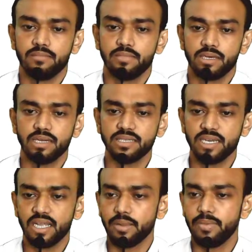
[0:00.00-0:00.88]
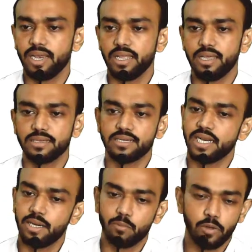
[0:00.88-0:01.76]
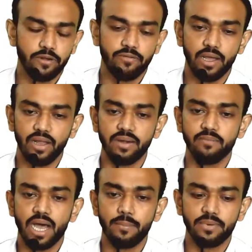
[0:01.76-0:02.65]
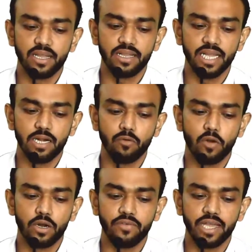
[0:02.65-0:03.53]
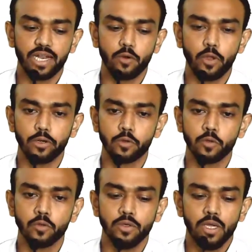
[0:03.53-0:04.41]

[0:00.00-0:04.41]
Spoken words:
Consider remaining as a 10.5, and after that what we are going to do,